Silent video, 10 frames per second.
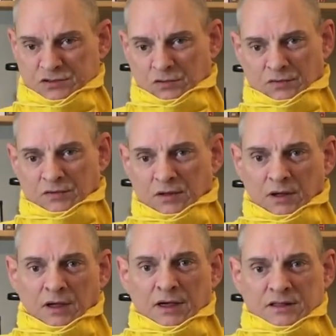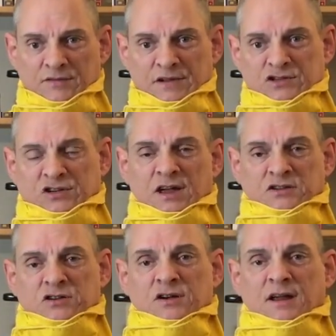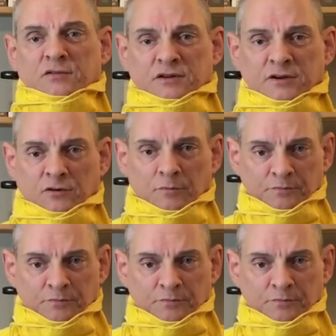or the vegetation down here.